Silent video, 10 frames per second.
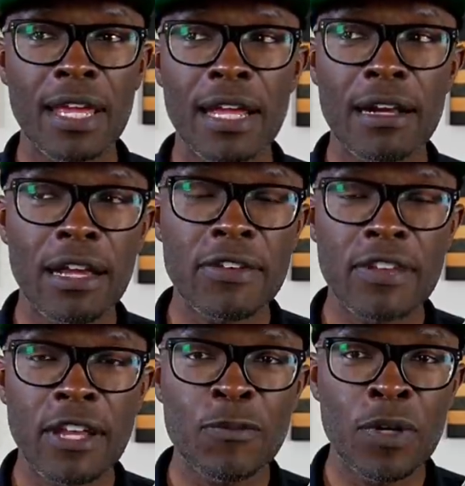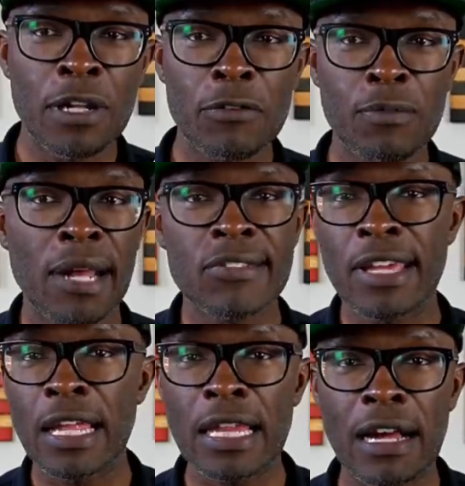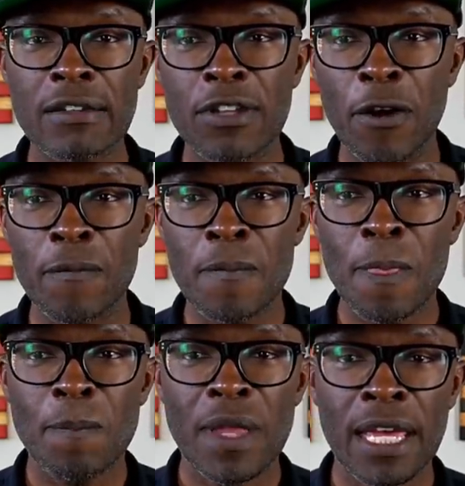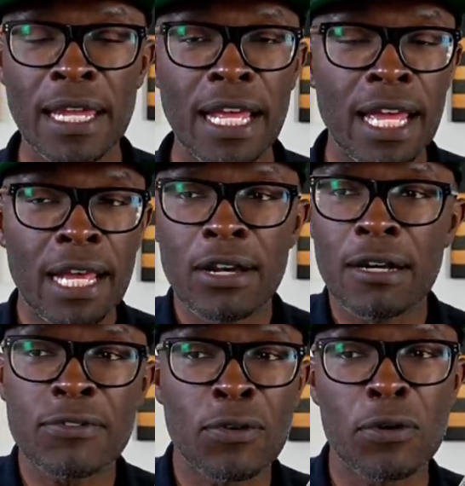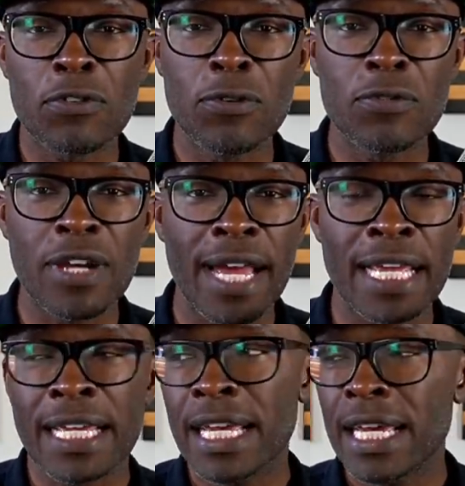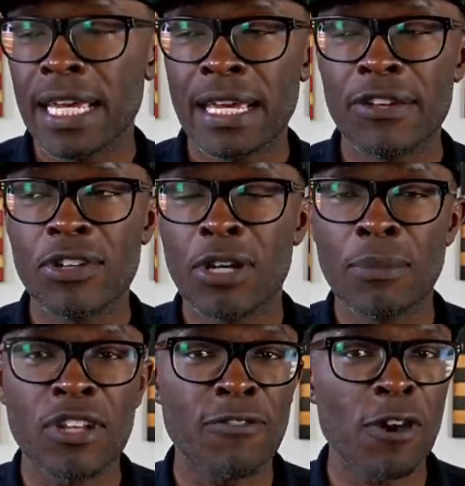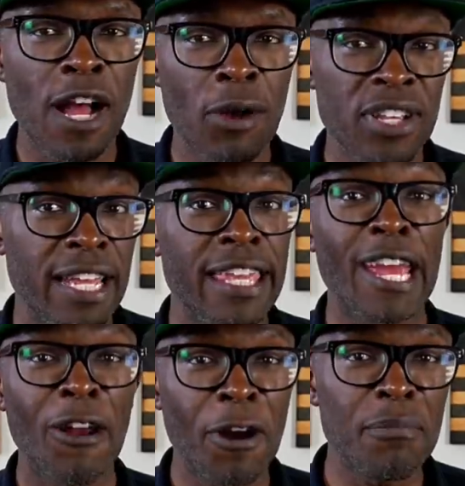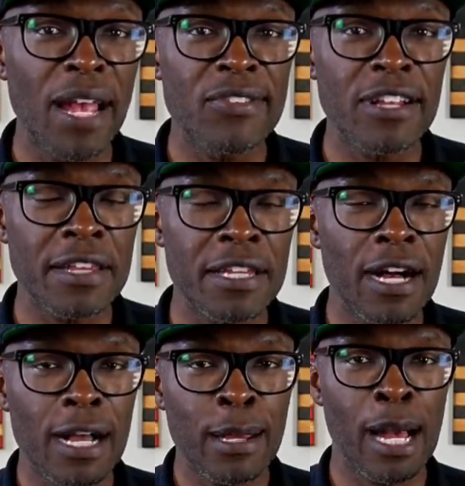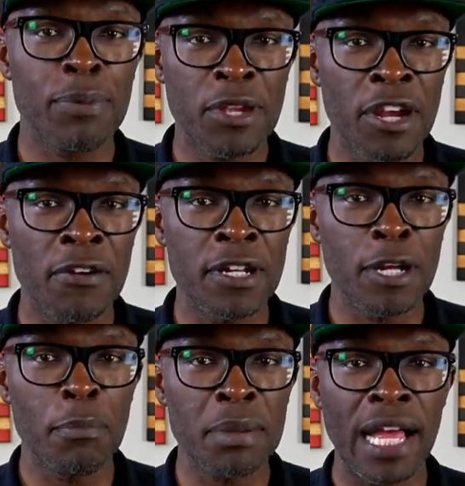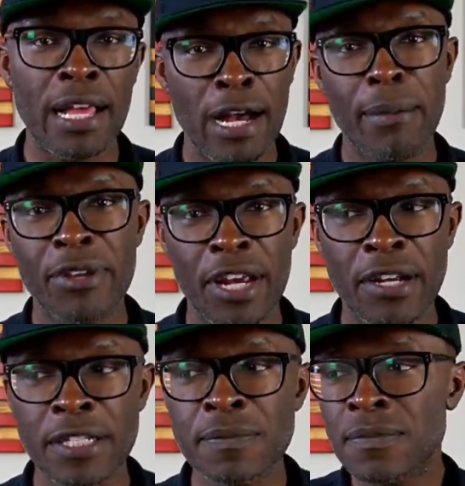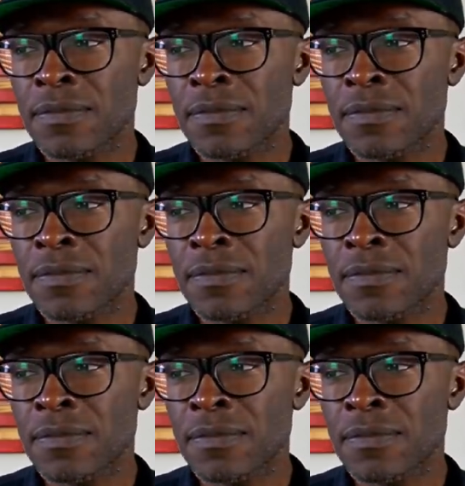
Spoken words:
I guess that's when somebody's getting locked up and the handcuffs on too tight, and she comes out of her house like a Karen, basically a cop Karen, a black cop Karen.